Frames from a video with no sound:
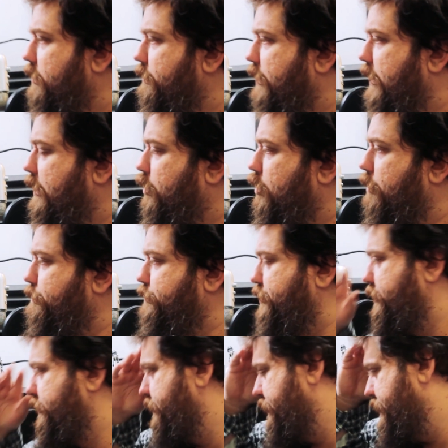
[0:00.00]
there are
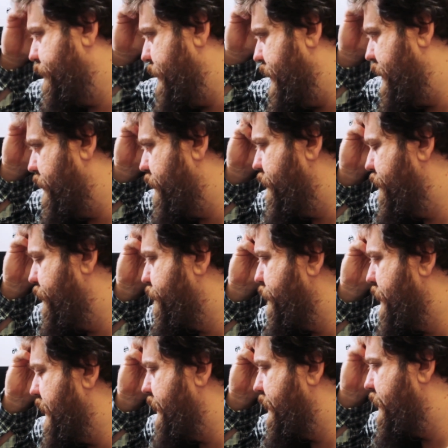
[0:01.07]
options menus,
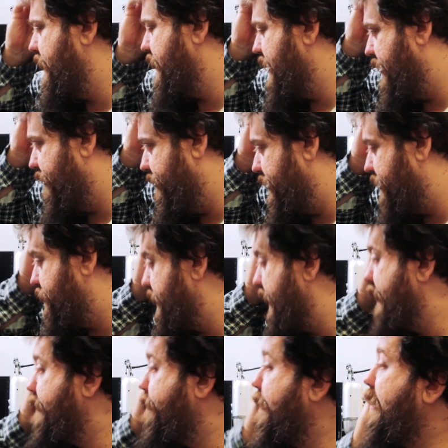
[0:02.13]
but you can't really
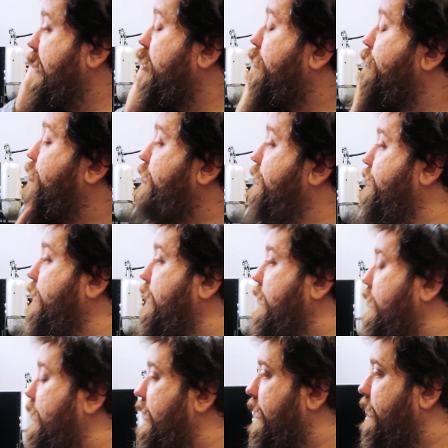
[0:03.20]
change many options
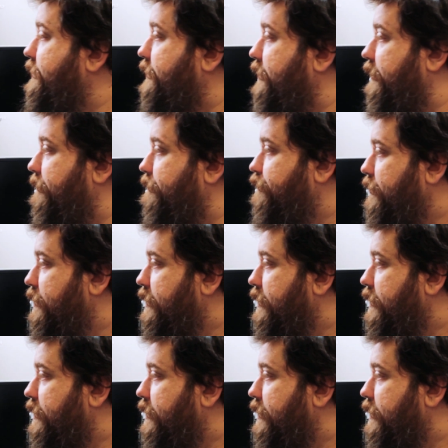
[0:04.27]
in there. So